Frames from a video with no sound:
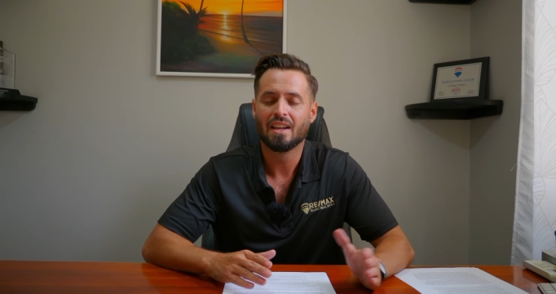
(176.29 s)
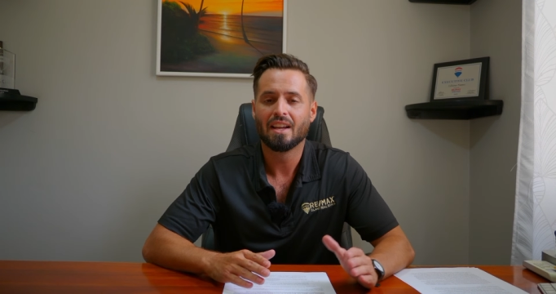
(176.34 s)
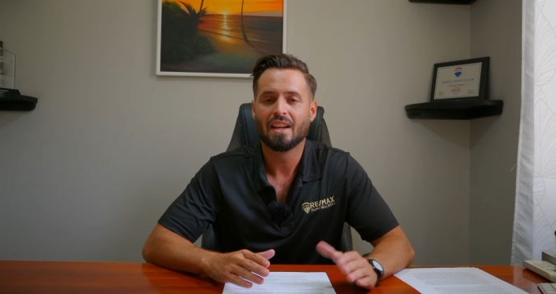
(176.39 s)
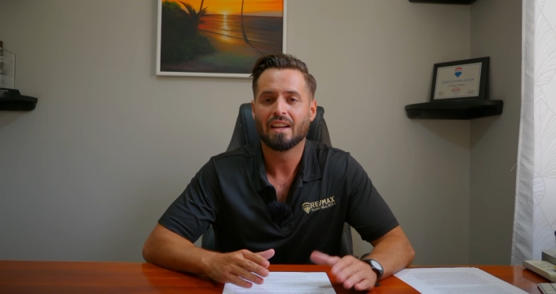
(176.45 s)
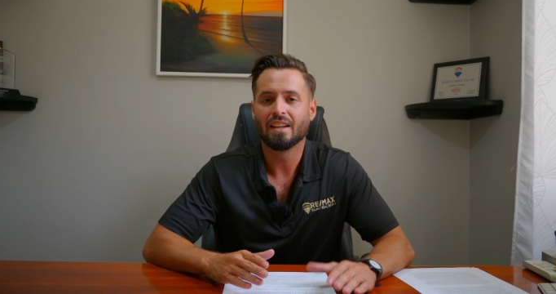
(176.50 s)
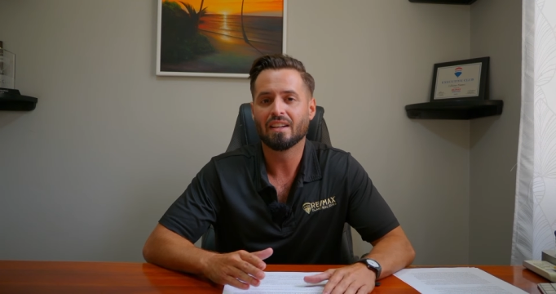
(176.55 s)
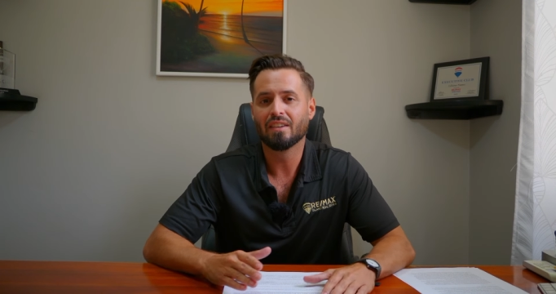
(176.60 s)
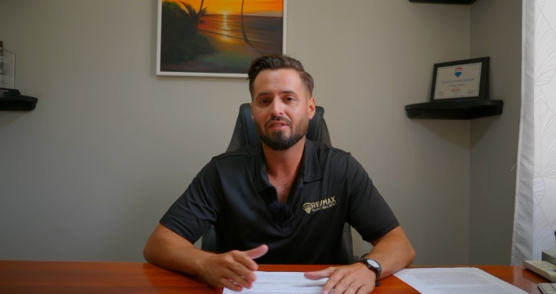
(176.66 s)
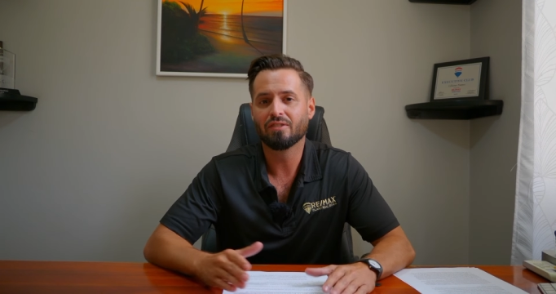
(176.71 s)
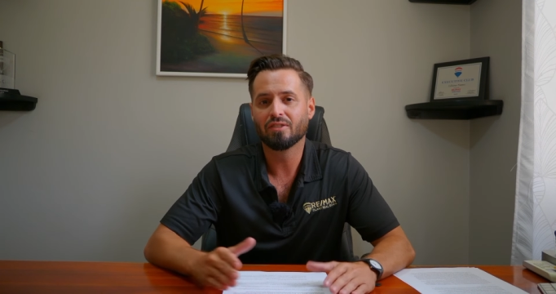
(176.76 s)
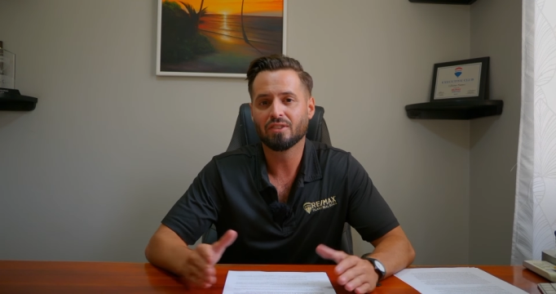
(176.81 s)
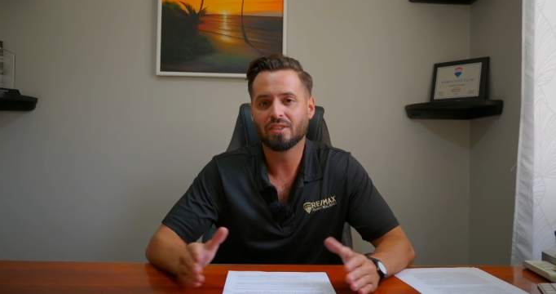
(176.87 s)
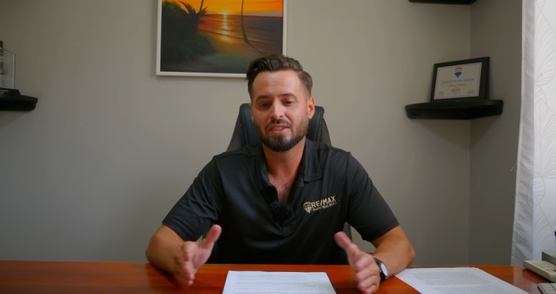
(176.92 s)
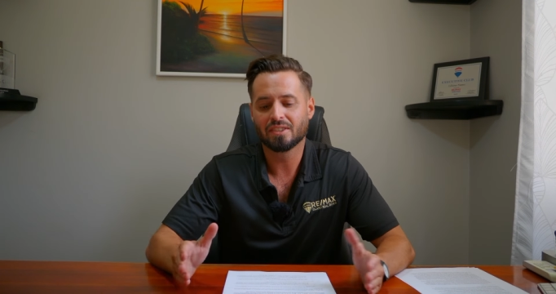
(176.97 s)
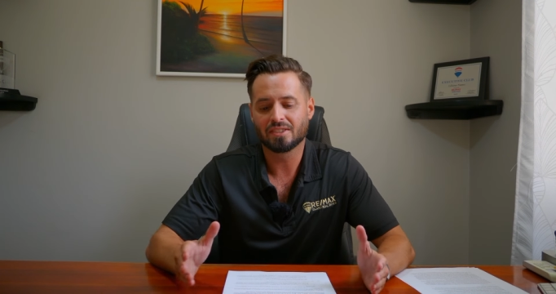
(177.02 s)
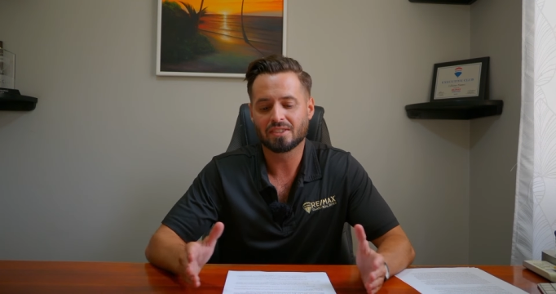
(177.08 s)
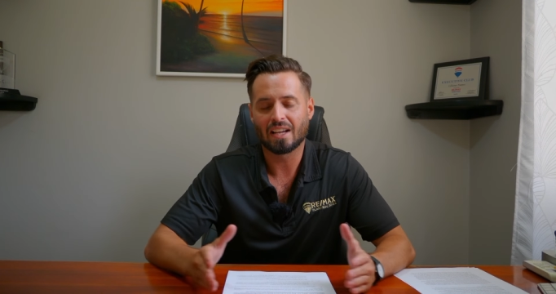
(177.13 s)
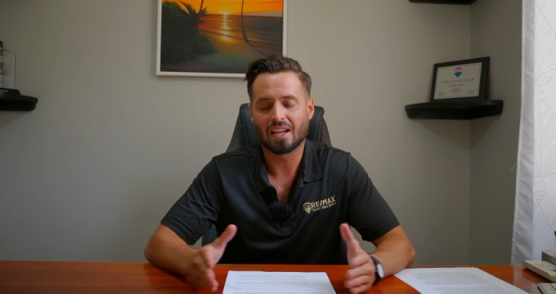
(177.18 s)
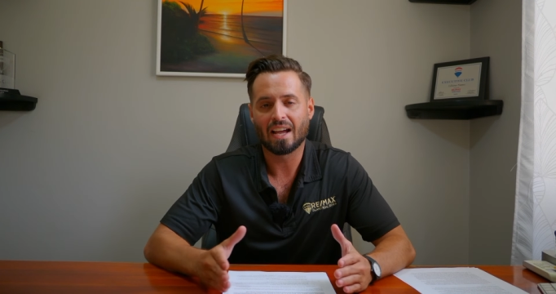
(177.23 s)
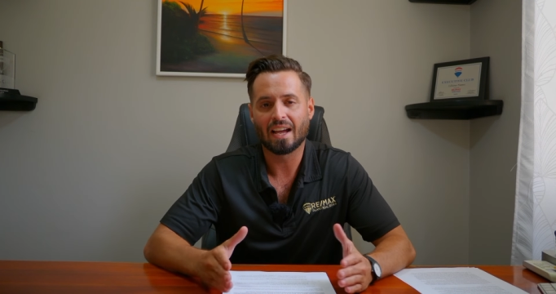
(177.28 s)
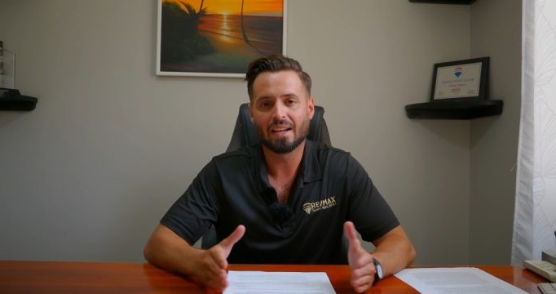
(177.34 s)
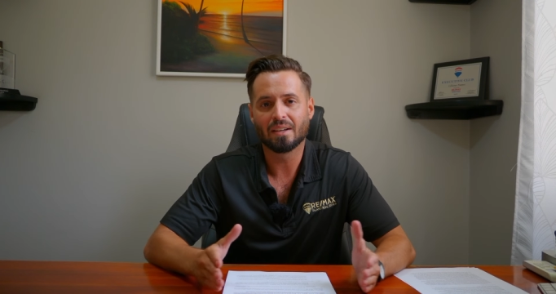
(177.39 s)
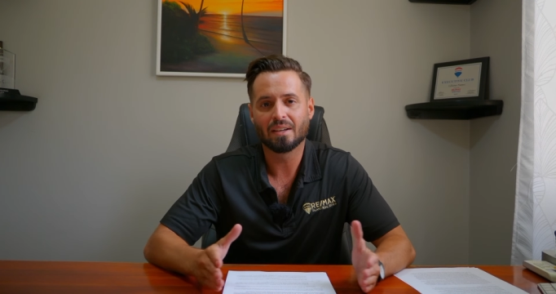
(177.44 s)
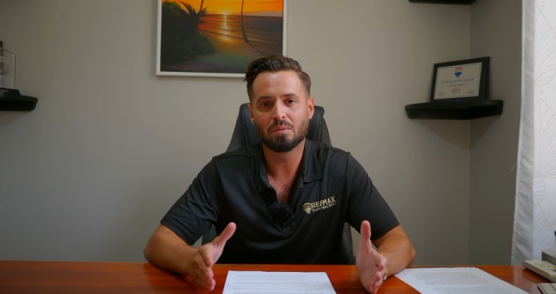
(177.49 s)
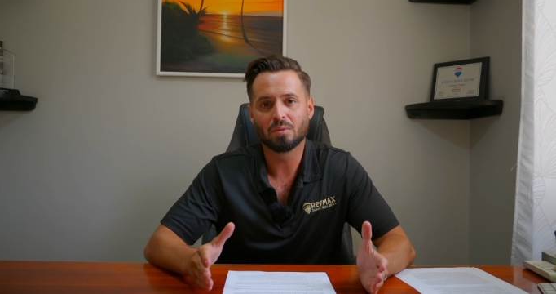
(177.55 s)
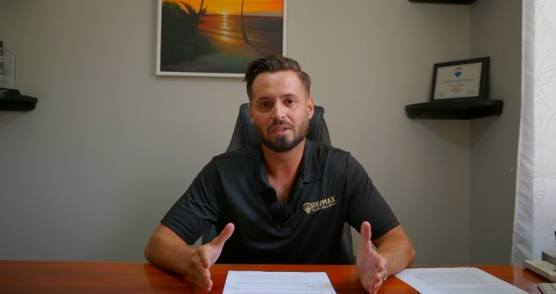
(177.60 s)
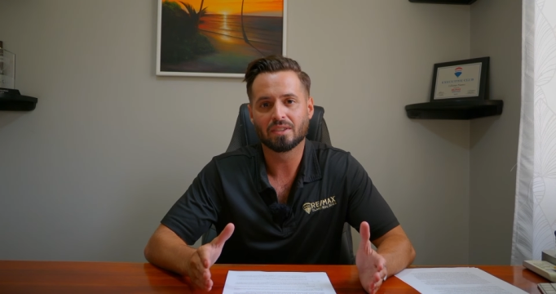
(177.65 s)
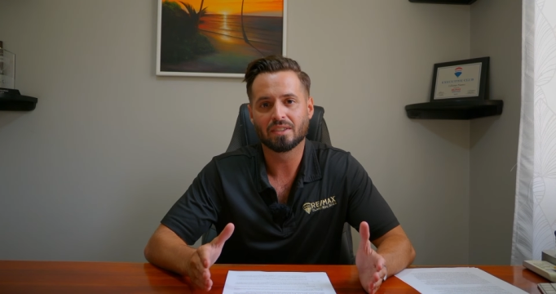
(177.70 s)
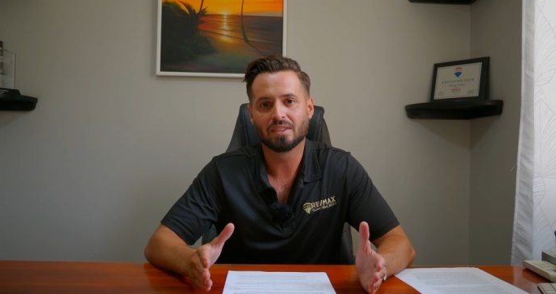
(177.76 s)
And if you decide
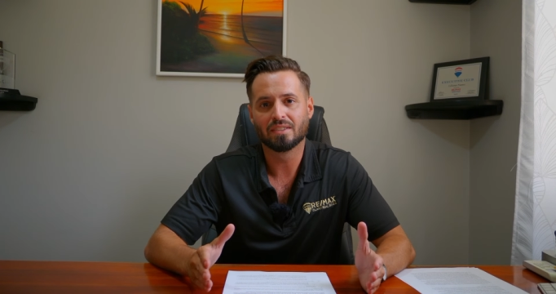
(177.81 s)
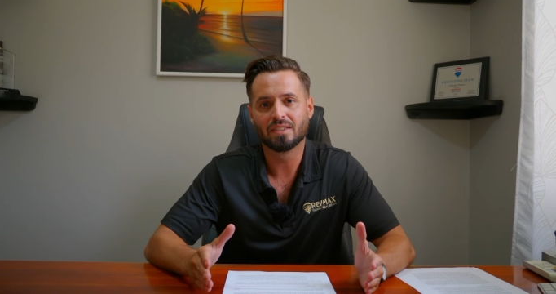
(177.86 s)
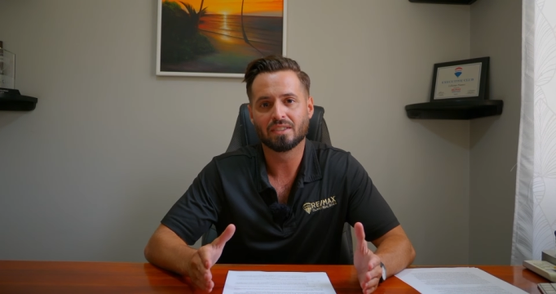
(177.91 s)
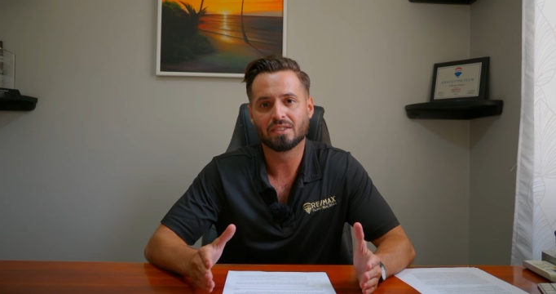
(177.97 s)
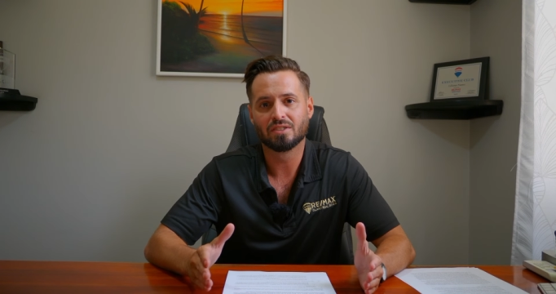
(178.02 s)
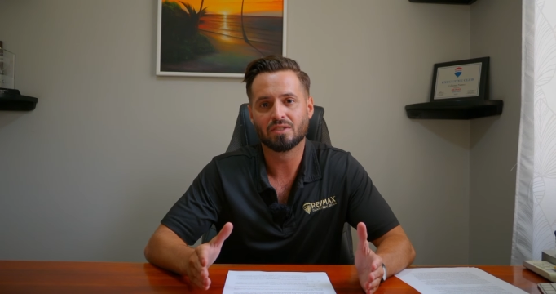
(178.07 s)
within this